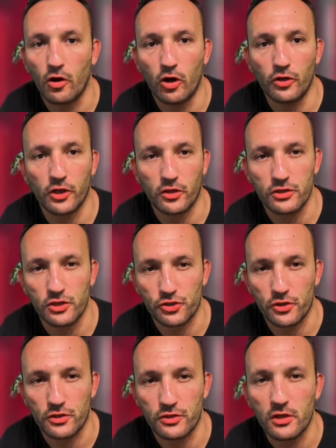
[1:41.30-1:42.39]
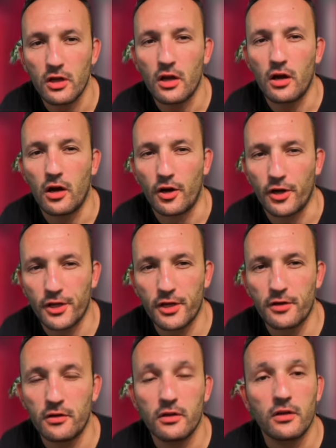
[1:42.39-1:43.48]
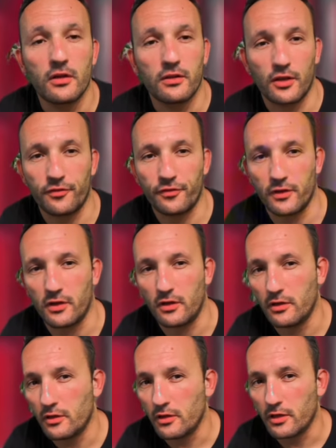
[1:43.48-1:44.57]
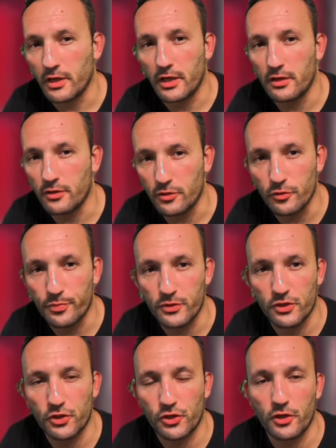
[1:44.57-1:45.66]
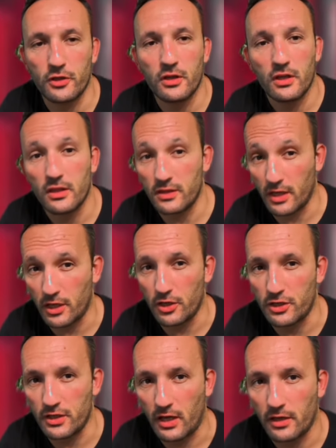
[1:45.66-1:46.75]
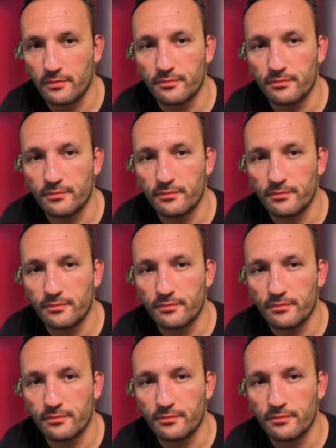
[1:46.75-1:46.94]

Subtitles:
All the conditions are here, they feel in a good position, they can attack.